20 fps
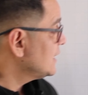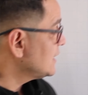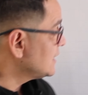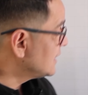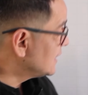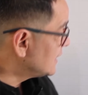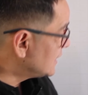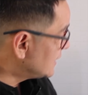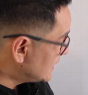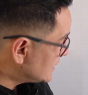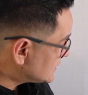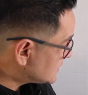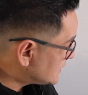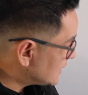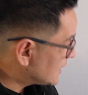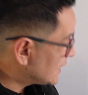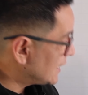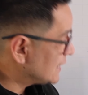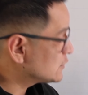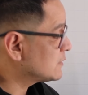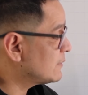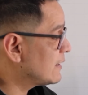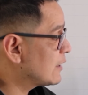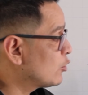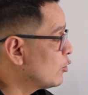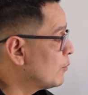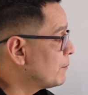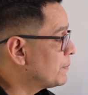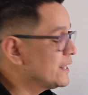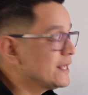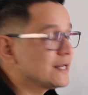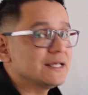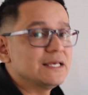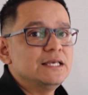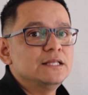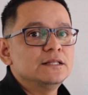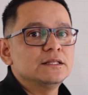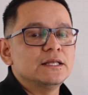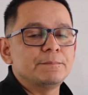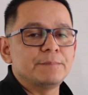And in this case, it will
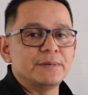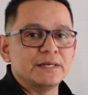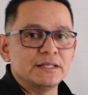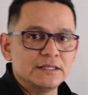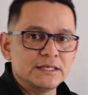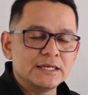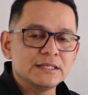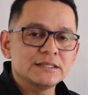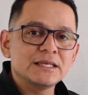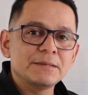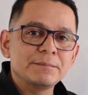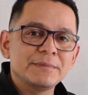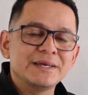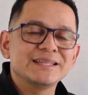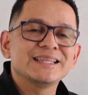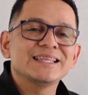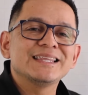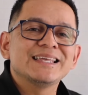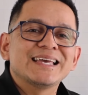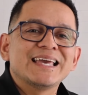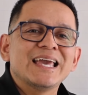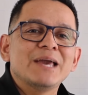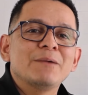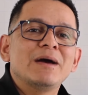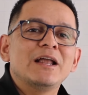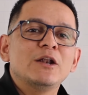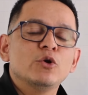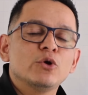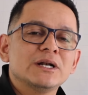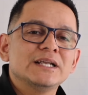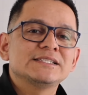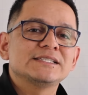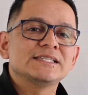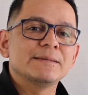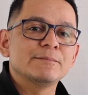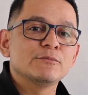hold regardless of the value,